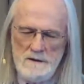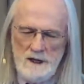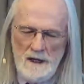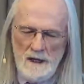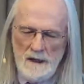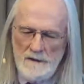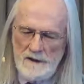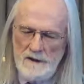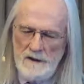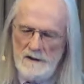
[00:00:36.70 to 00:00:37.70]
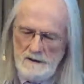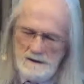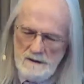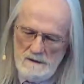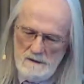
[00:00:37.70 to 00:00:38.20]
and lifted
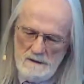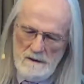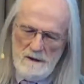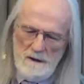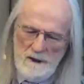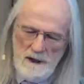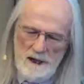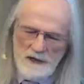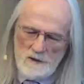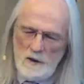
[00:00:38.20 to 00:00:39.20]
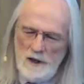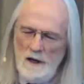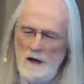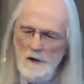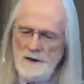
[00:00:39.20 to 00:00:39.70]
as we
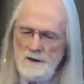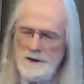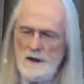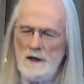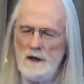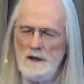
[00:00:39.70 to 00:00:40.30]
always are.